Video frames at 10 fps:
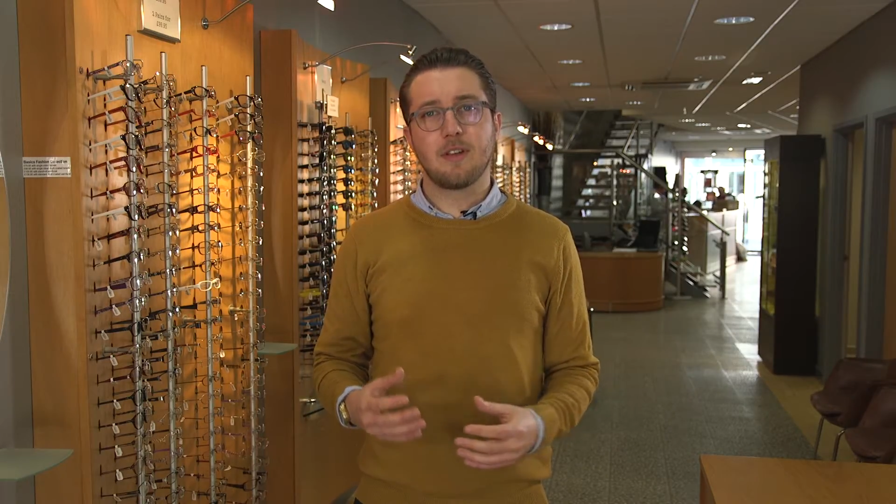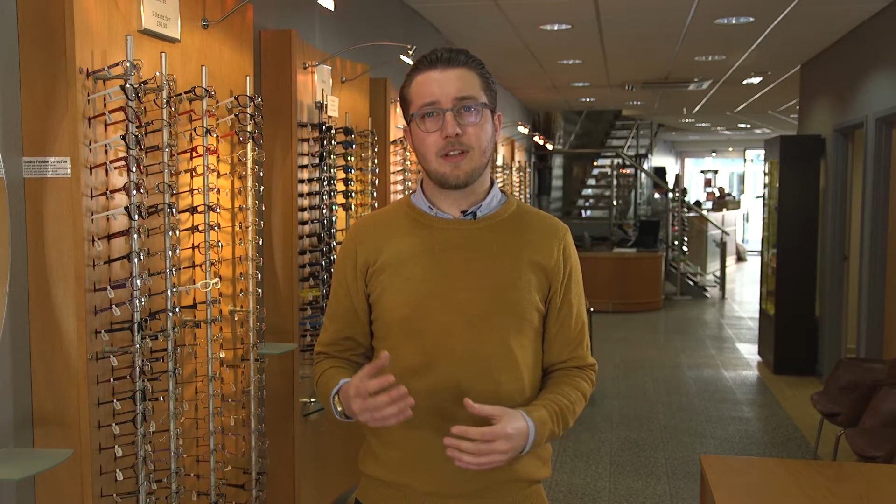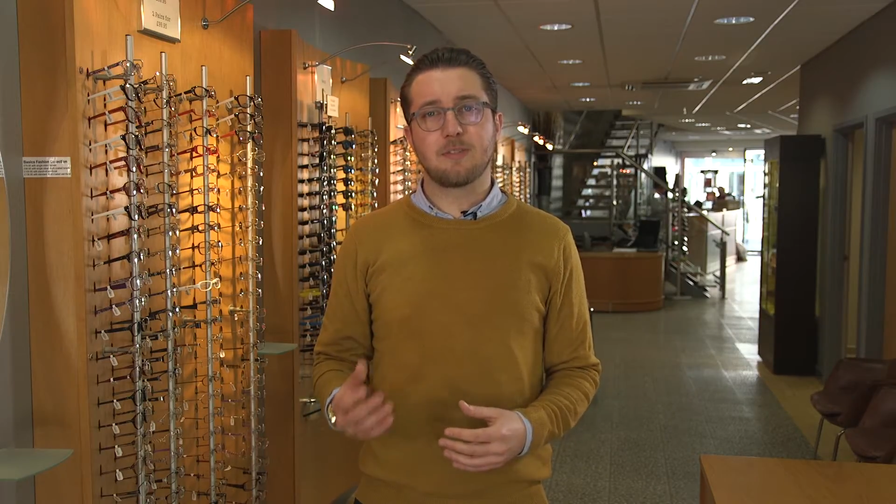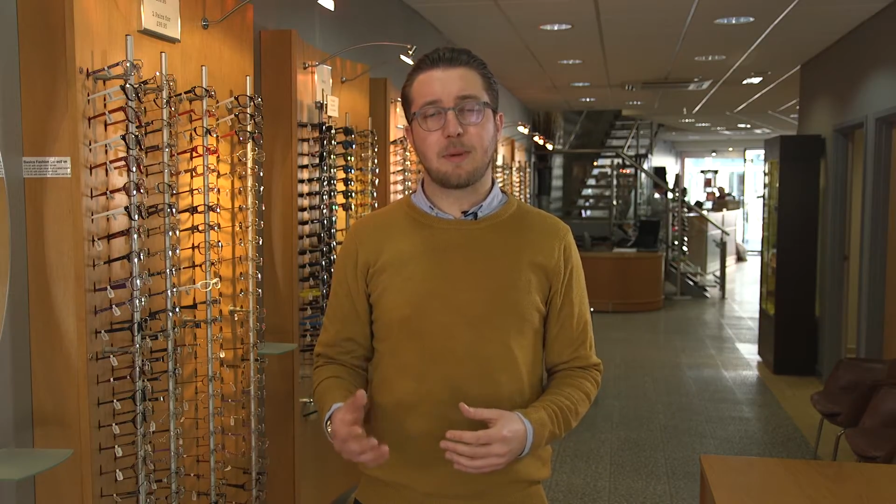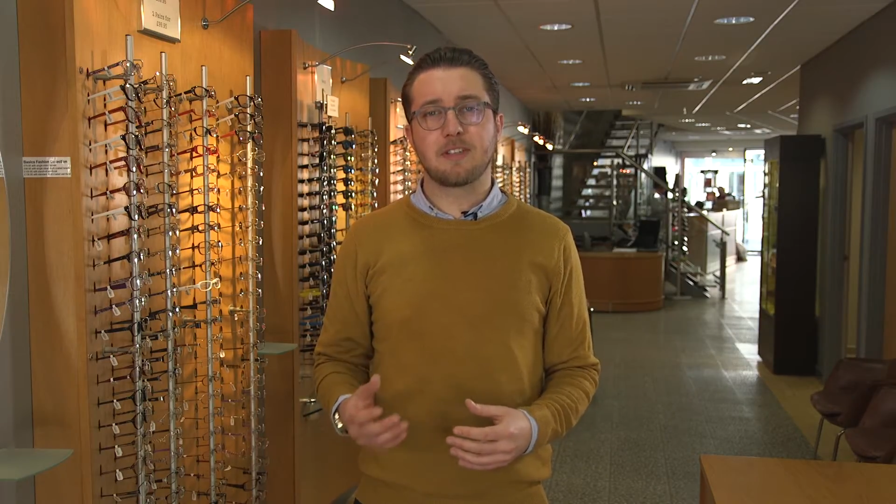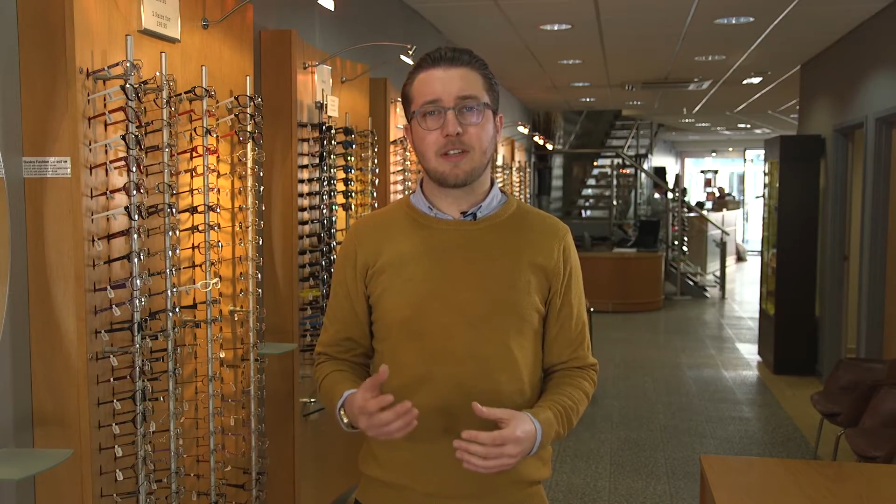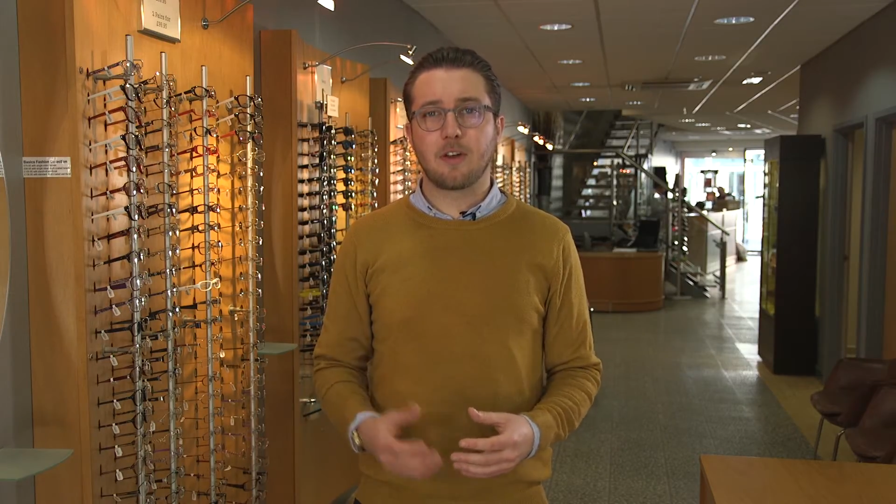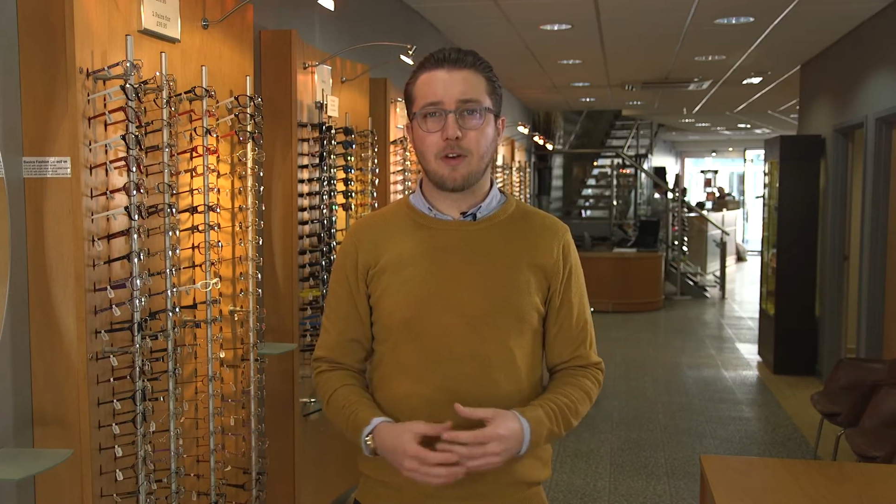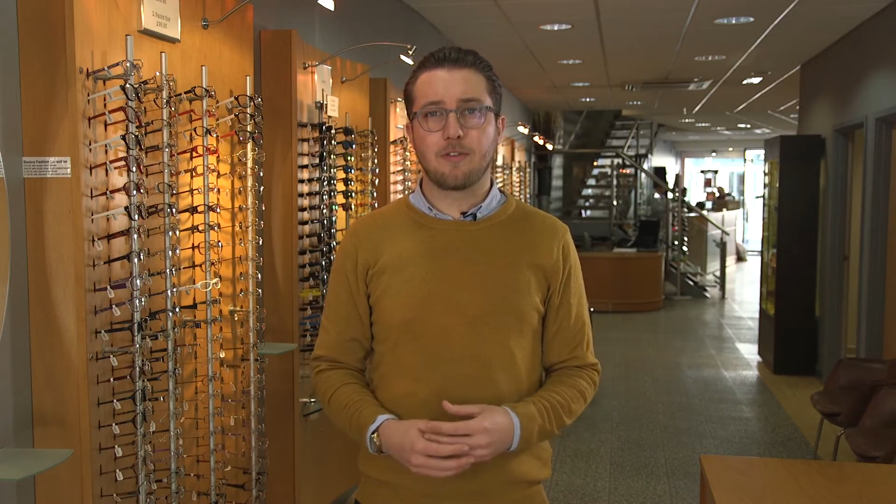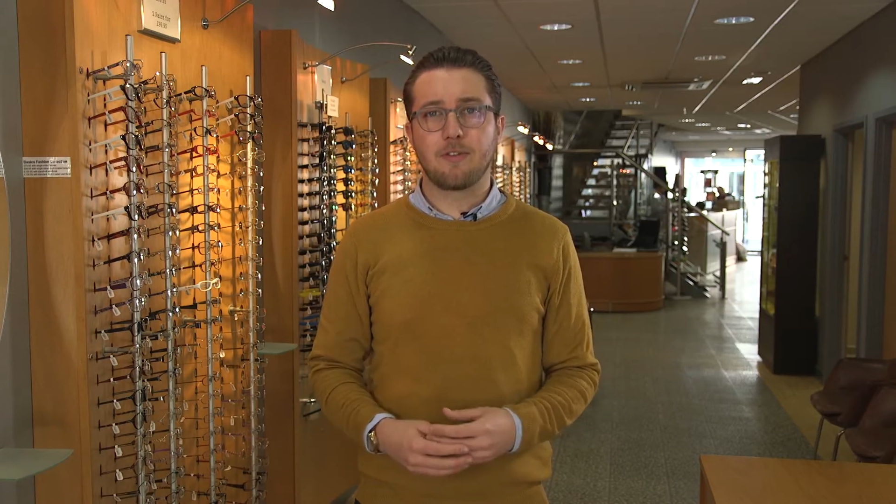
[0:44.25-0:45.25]
and especially
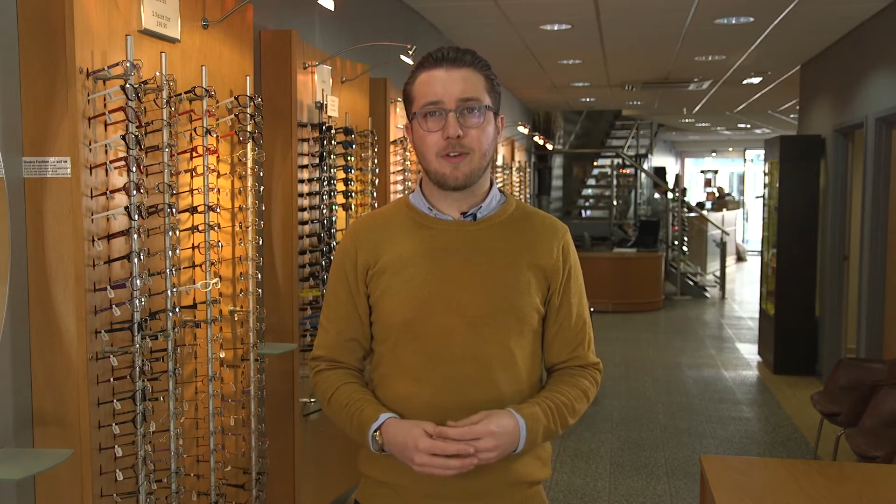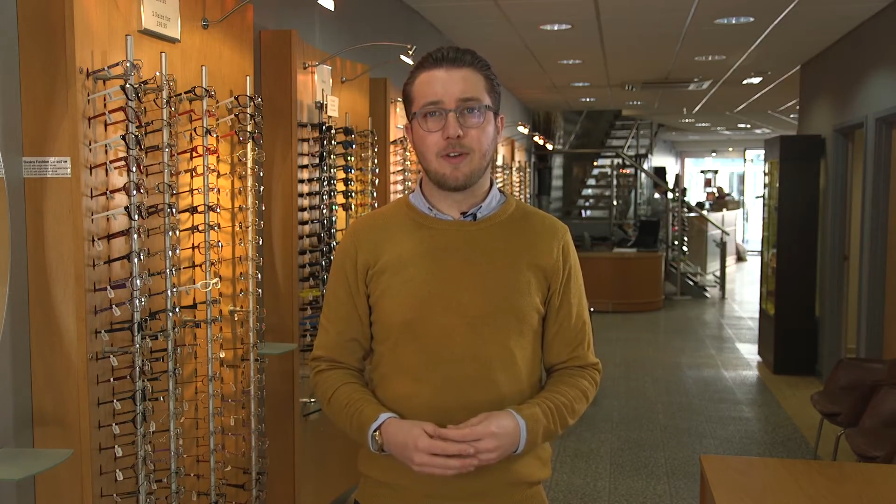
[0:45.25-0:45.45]
golf.